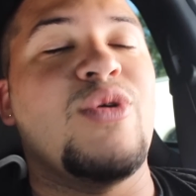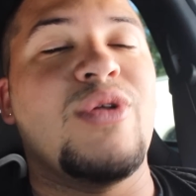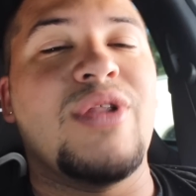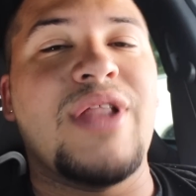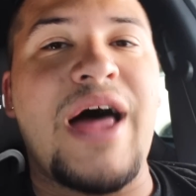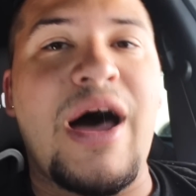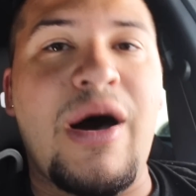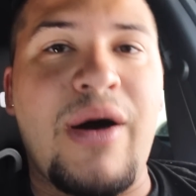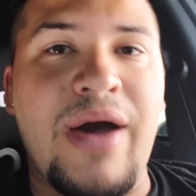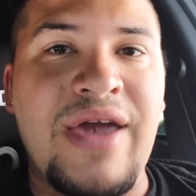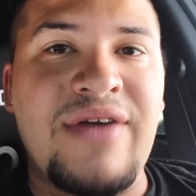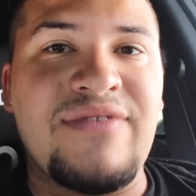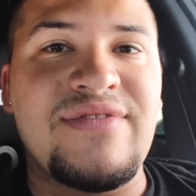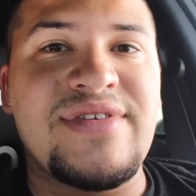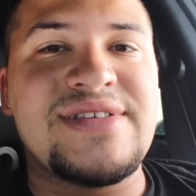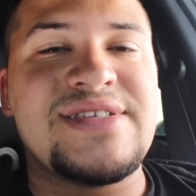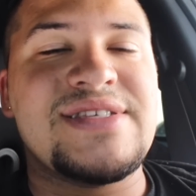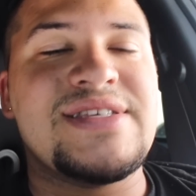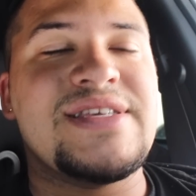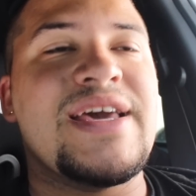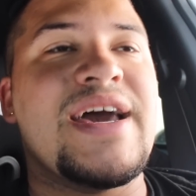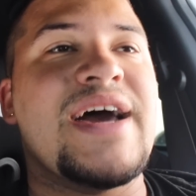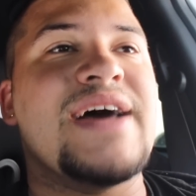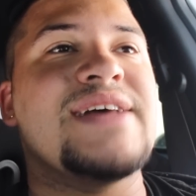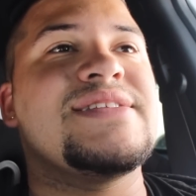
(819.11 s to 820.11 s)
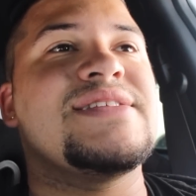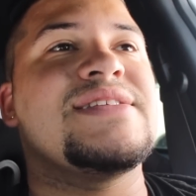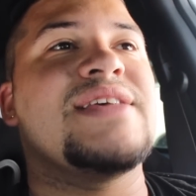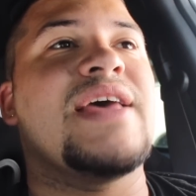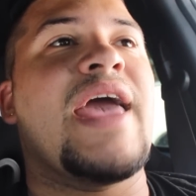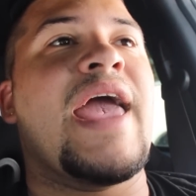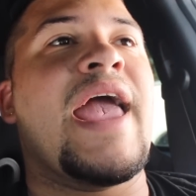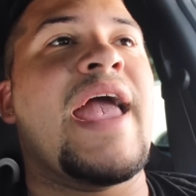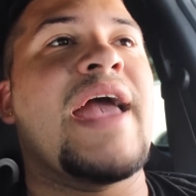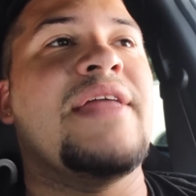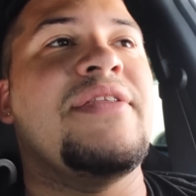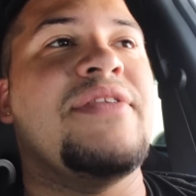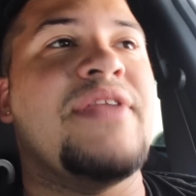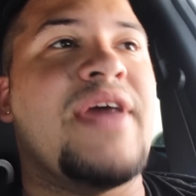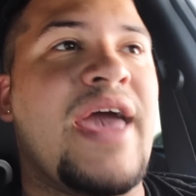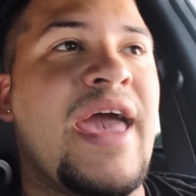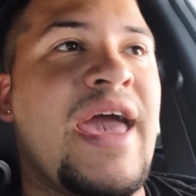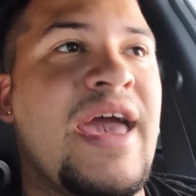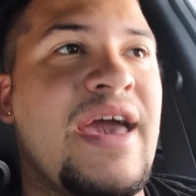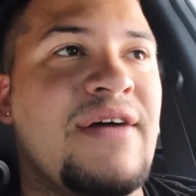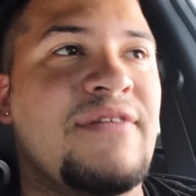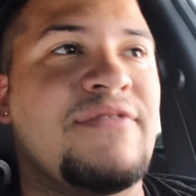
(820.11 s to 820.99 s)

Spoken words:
allow AVCS and the